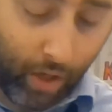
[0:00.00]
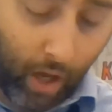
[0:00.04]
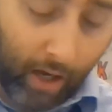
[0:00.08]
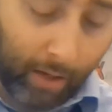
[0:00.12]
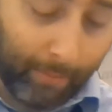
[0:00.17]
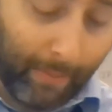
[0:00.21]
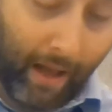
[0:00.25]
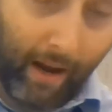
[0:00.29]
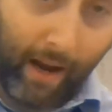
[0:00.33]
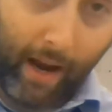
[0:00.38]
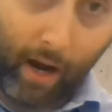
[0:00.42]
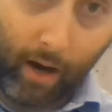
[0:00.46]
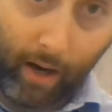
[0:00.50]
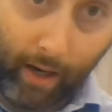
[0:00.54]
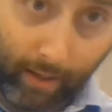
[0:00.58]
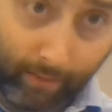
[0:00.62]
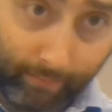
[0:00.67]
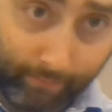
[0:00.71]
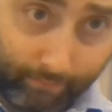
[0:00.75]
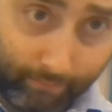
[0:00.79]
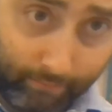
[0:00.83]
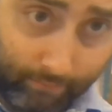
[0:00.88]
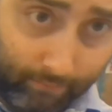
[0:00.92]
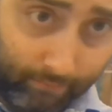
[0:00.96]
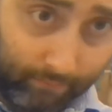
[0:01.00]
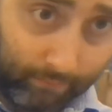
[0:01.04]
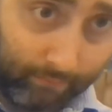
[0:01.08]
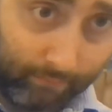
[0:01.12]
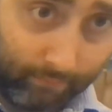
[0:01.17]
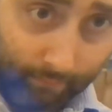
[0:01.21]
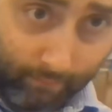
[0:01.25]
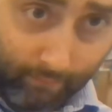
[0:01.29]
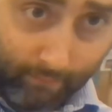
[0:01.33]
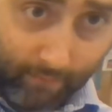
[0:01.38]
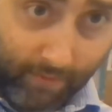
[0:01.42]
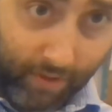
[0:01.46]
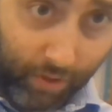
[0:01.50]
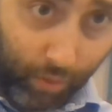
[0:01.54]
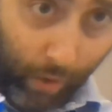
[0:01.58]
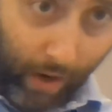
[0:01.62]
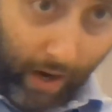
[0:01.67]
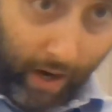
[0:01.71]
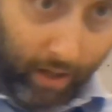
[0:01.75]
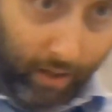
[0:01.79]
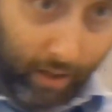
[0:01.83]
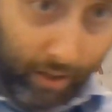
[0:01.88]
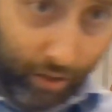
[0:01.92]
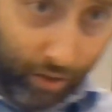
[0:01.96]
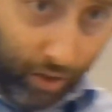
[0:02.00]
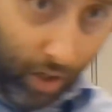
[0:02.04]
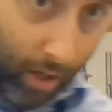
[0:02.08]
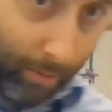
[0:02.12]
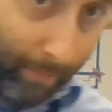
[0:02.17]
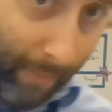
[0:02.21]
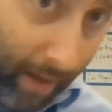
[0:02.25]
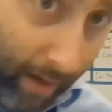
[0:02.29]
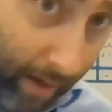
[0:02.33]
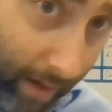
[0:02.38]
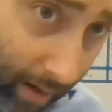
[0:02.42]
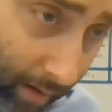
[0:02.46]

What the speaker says: talking about area. Squared because you're talking about